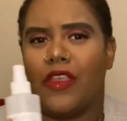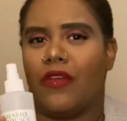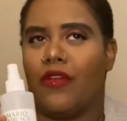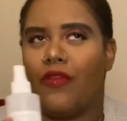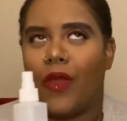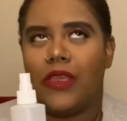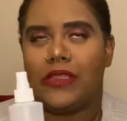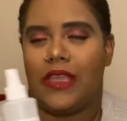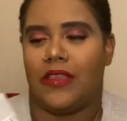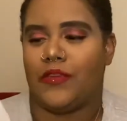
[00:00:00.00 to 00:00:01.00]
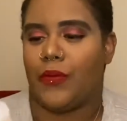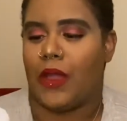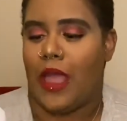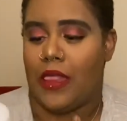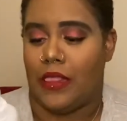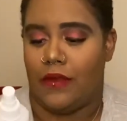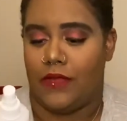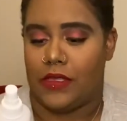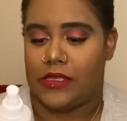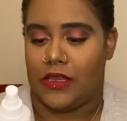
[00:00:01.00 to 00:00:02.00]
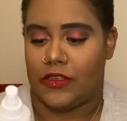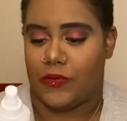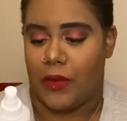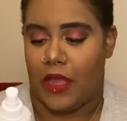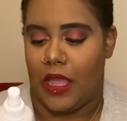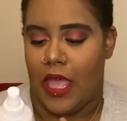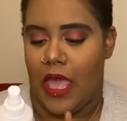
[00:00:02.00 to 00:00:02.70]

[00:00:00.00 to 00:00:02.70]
Great setting spray. I love this setting spray.